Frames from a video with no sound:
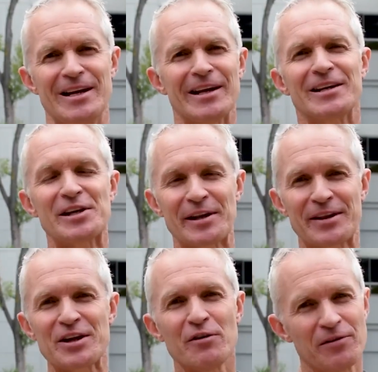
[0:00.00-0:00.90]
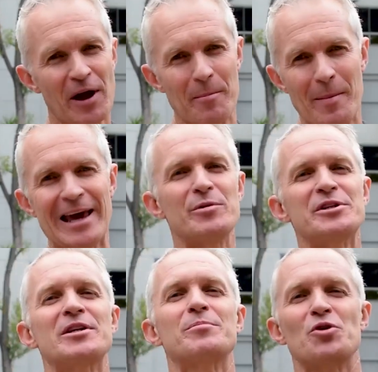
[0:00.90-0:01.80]
Like think of
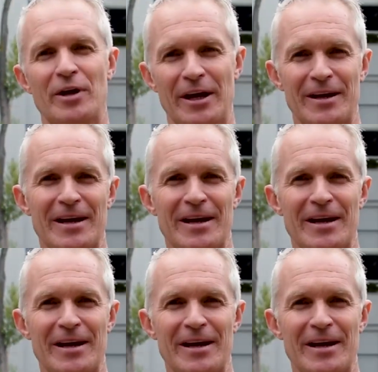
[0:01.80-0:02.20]
Eliud Kipchoge,